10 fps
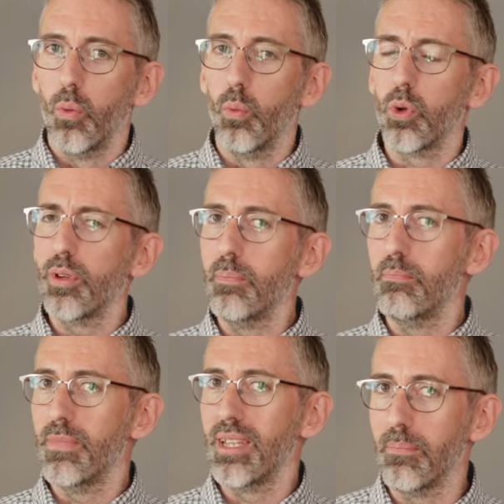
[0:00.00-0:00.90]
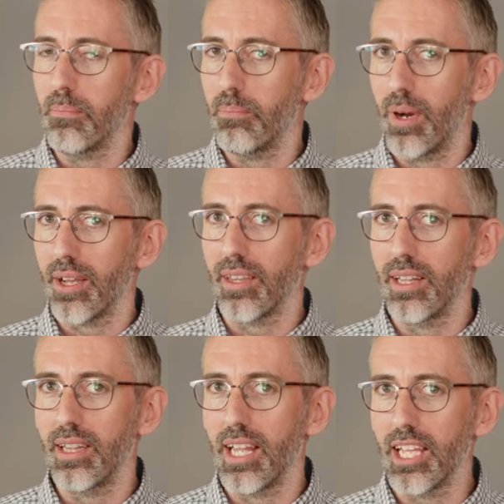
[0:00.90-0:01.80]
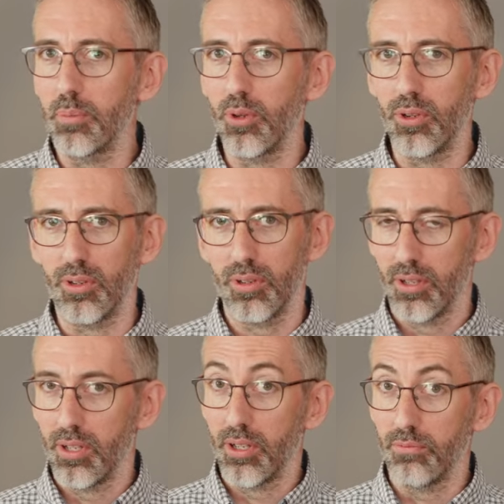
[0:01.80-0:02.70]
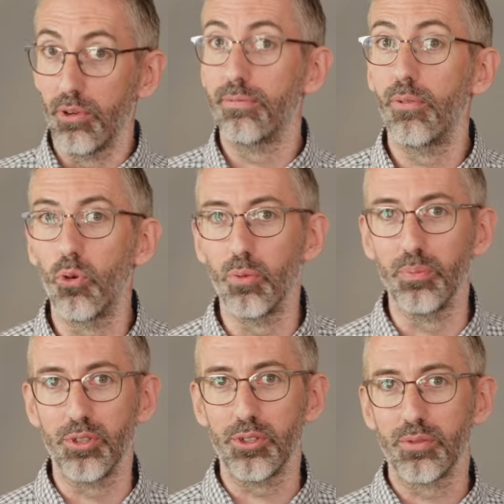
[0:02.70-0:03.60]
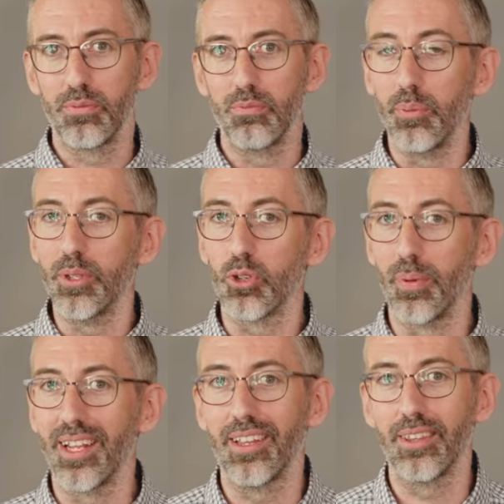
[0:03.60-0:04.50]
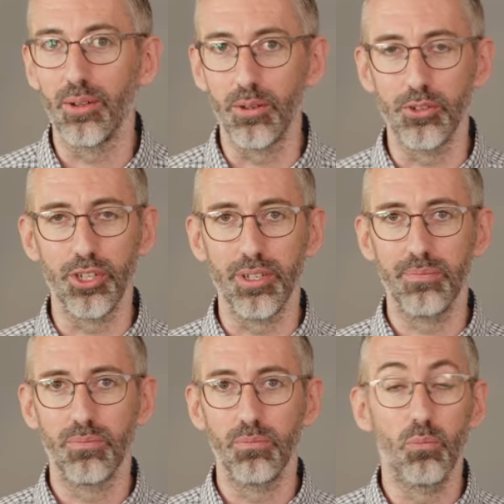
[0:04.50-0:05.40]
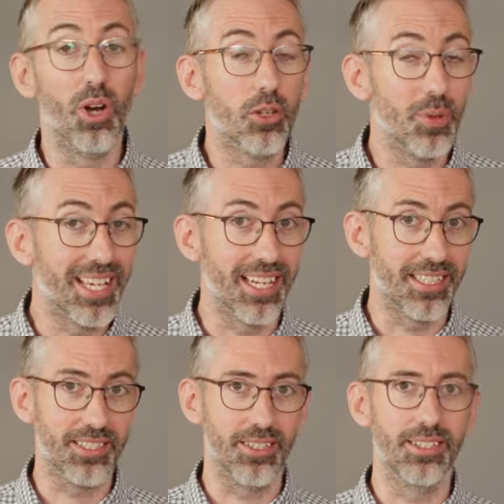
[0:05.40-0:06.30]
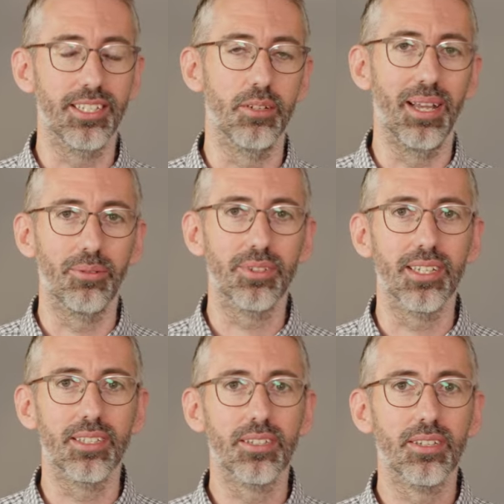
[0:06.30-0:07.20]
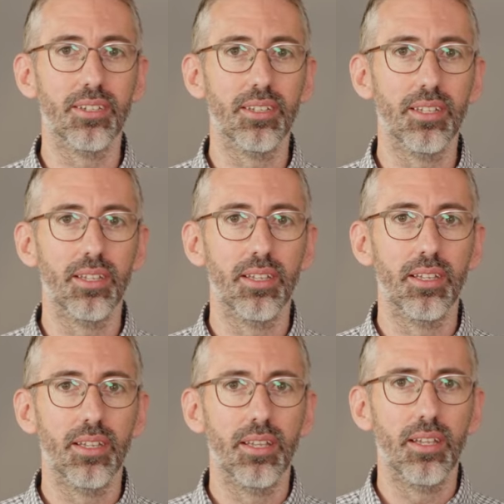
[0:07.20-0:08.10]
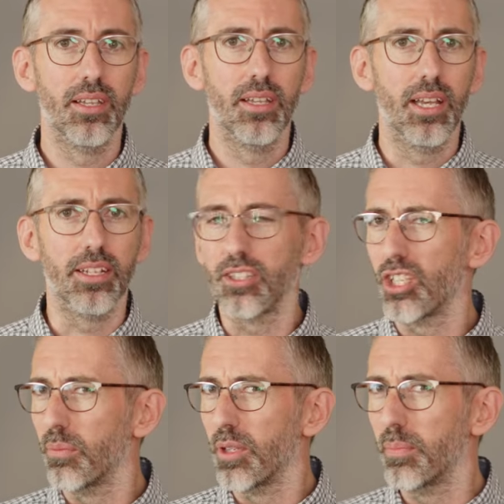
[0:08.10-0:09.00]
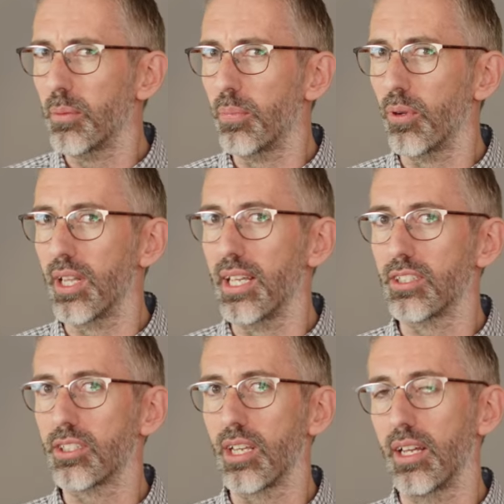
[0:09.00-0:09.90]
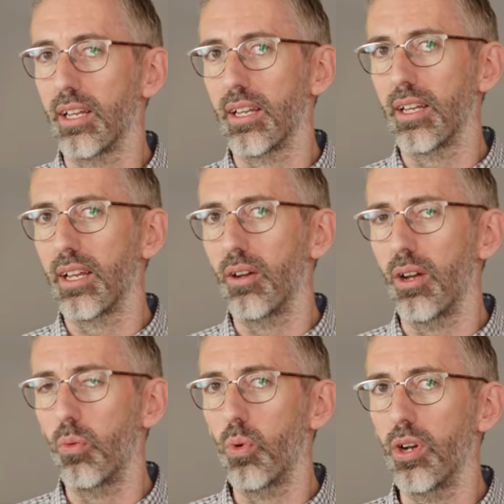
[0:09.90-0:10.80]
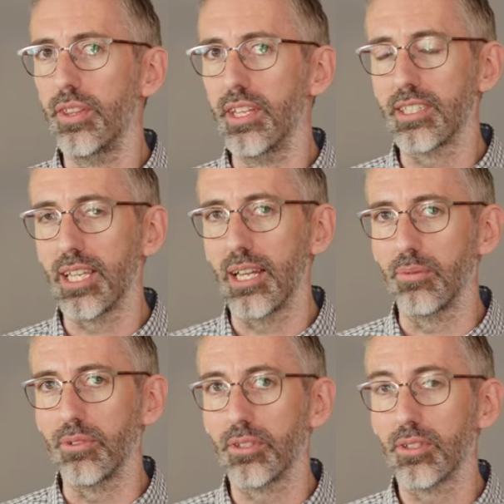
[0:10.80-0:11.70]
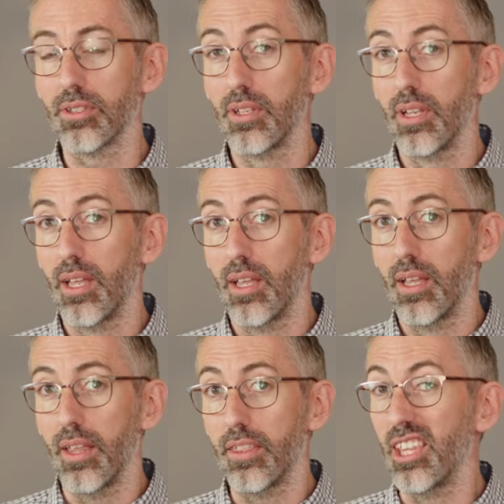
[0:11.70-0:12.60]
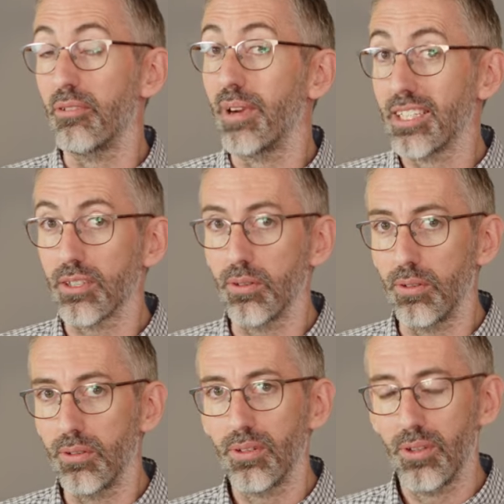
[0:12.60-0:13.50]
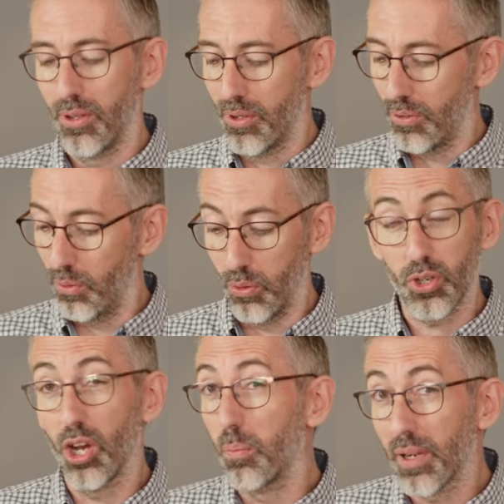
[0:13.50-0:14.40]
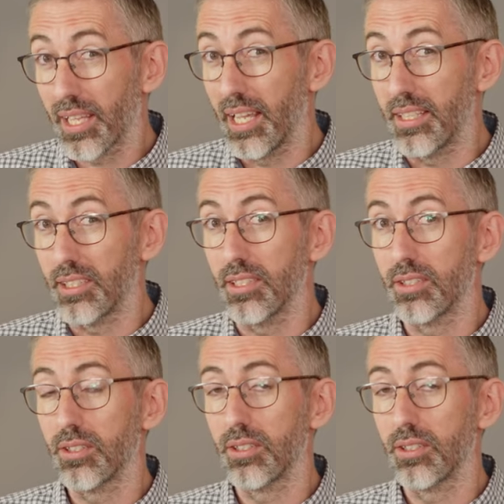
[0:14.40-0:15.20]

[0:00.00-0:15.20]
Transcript: What do we mean by the label Reformed when we talk about our theology? Why do we get excited about it? To so many people, it's a word that sounds theoretical or complicated